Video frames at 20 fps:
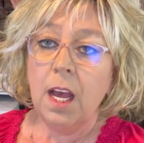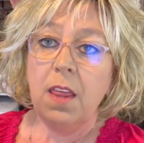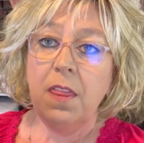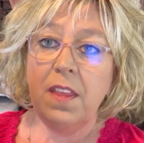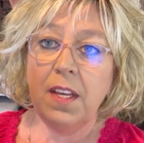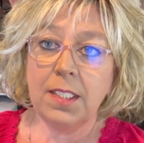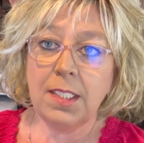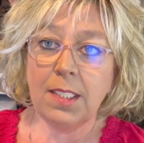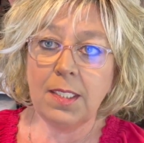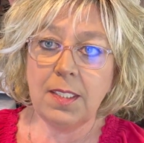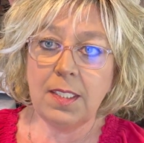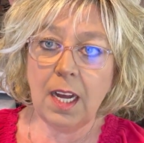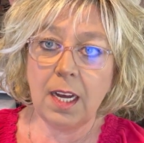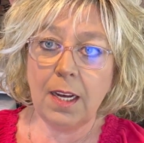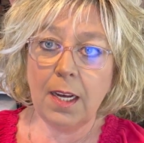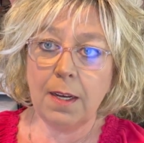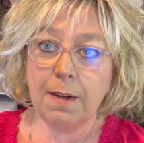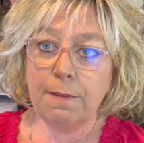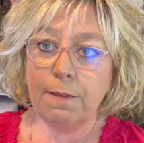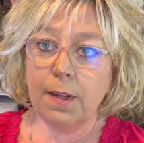This
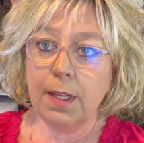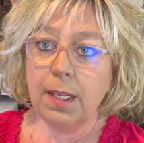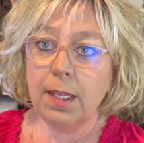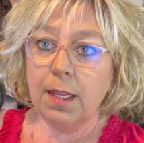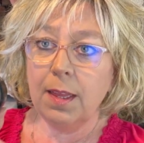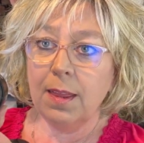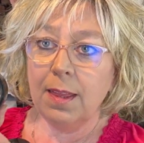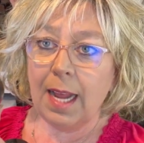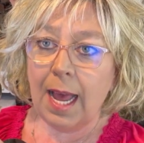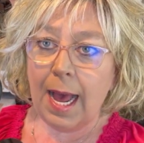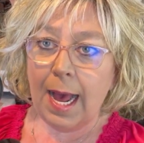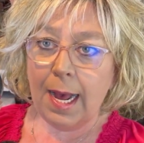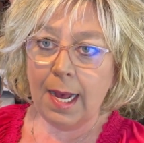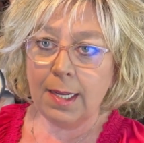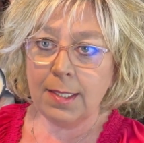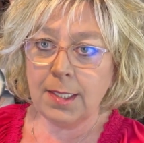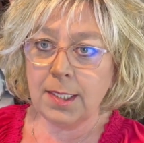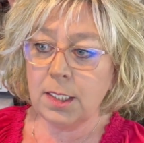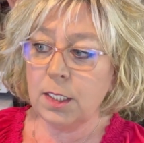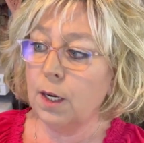stuff
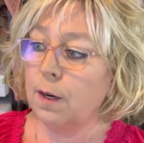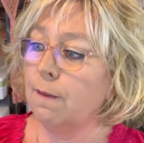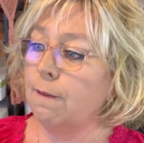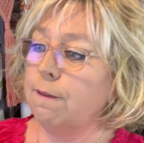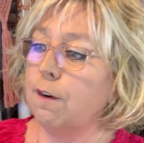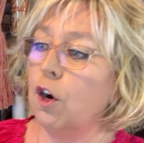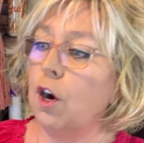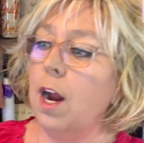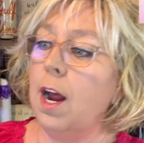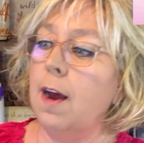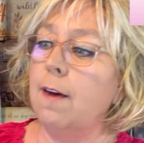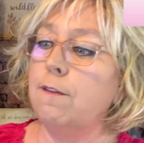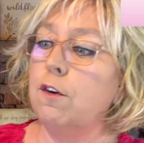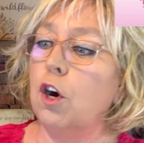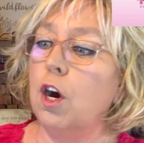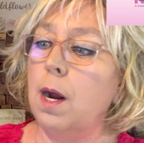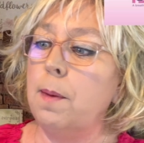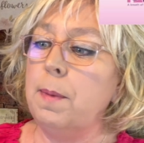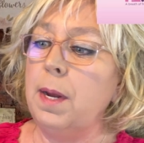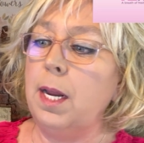lasts
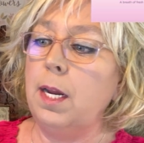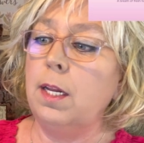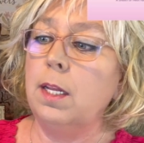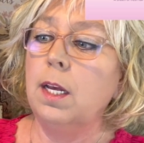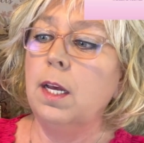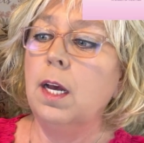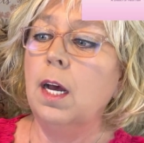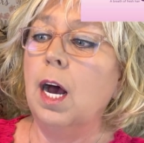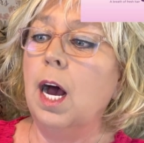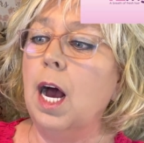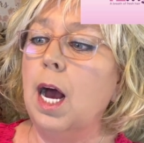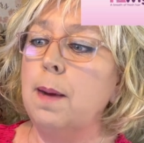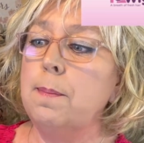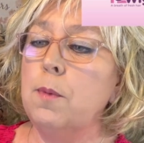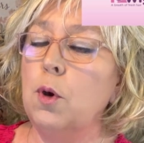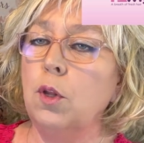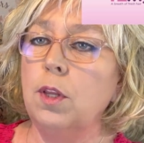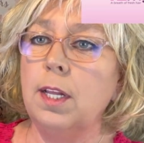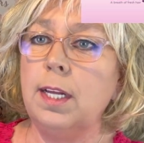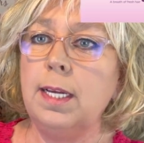forever. I mean, I'm
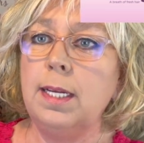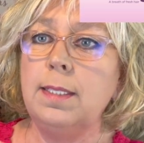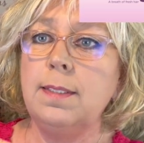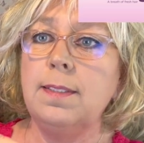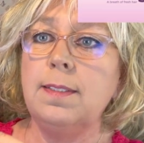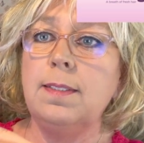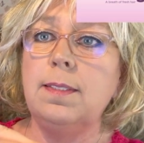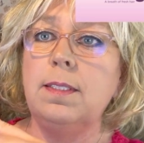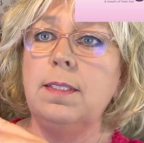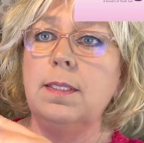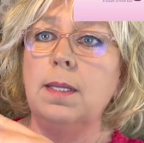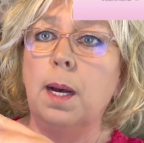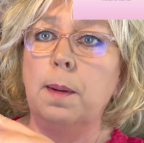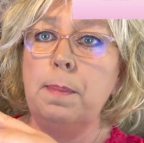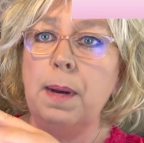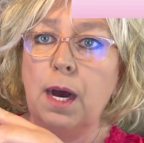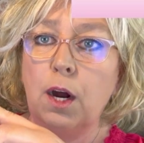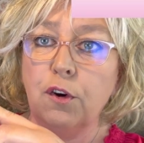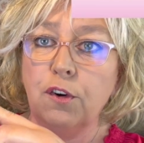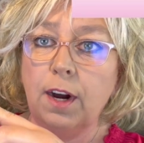only
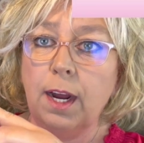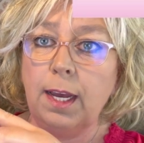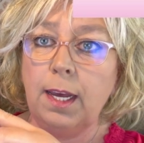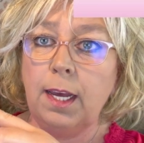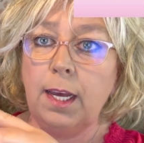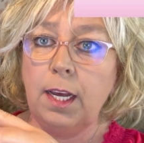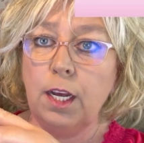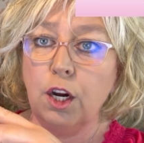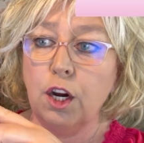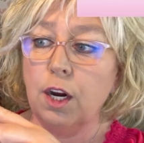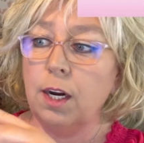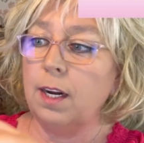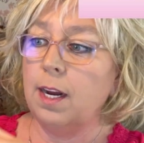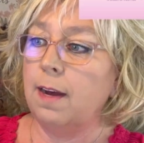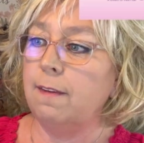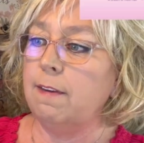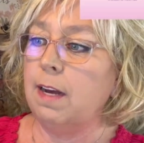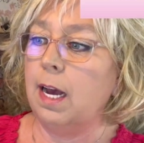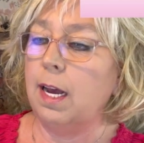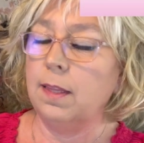about right here and
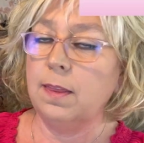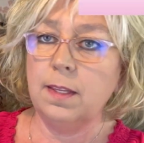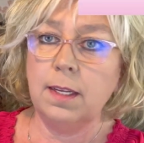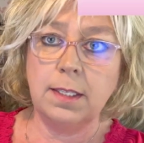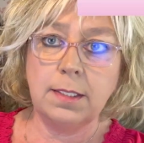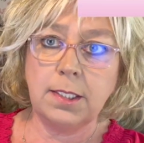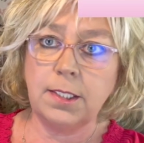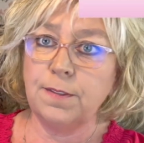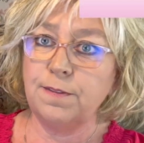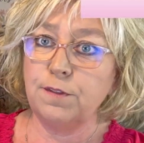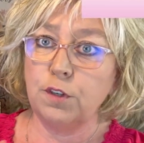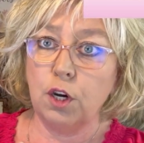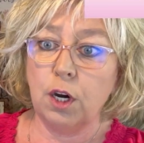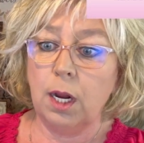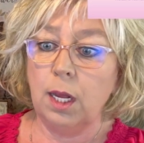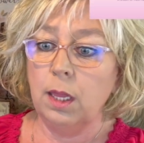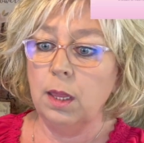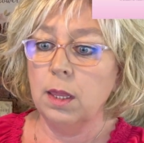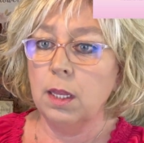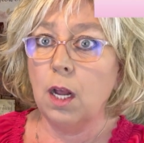I've had this for
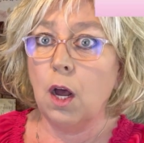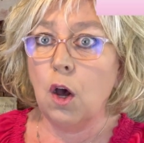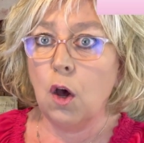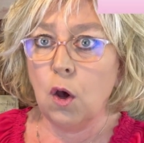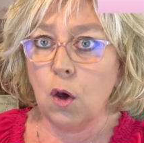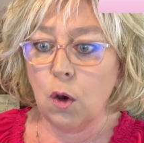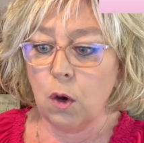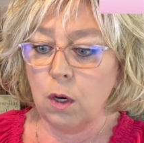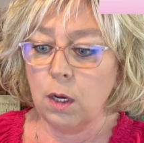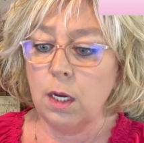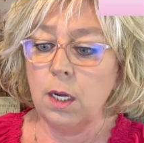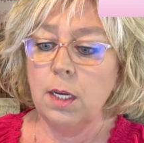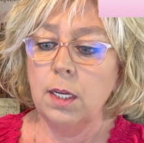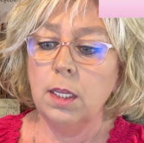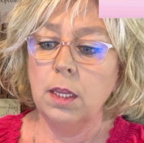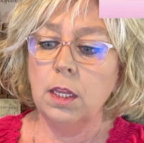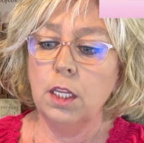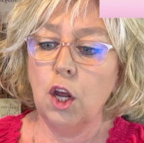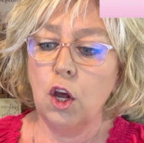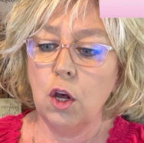a long,
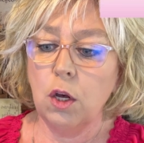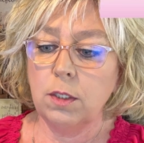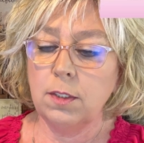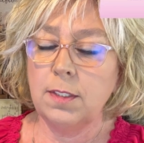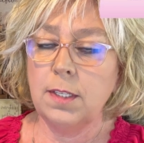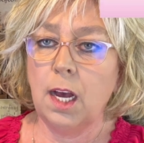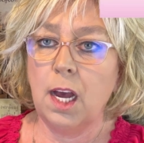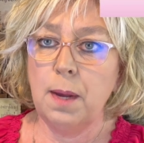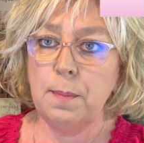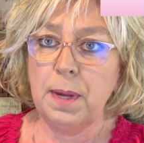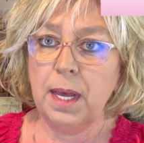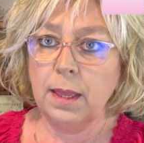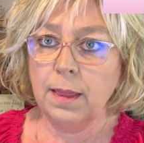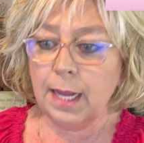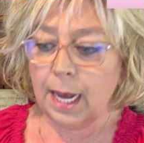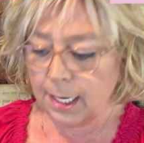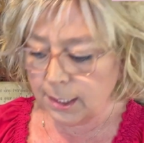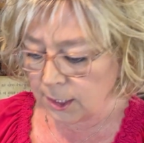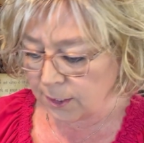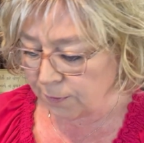long time. It
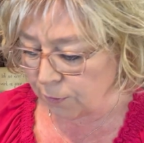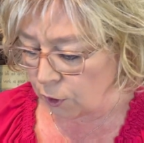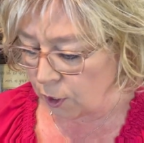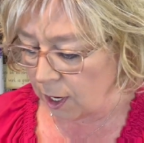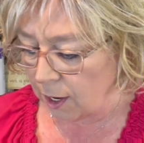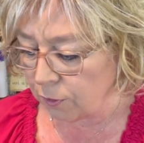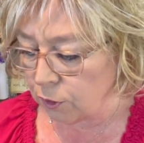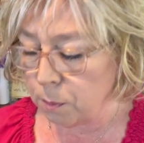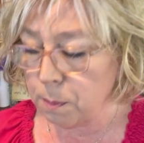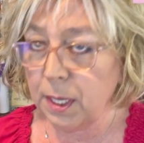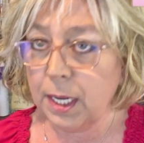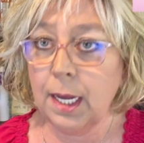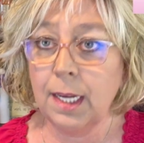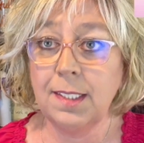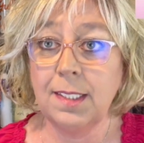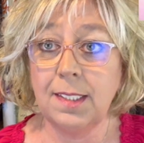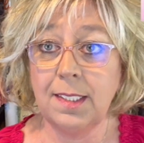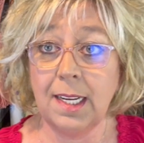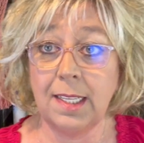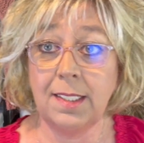lasts forever
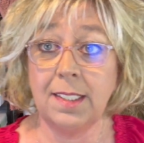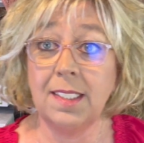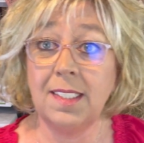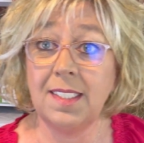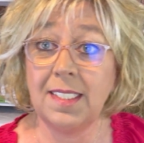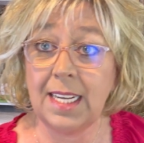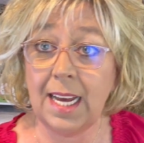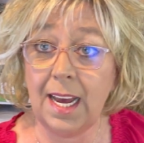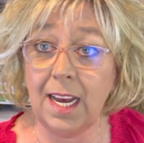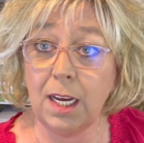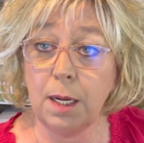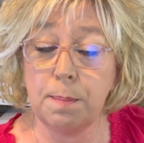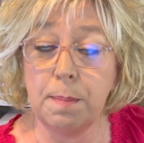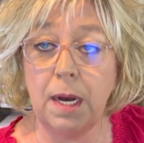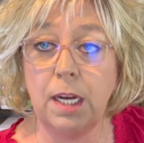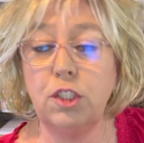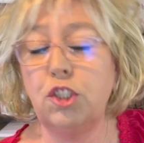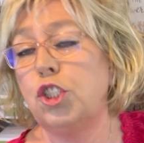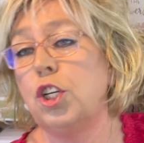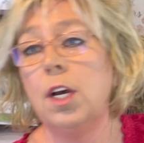because it doesn't take
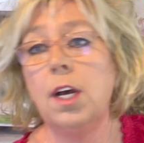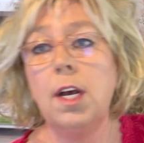much.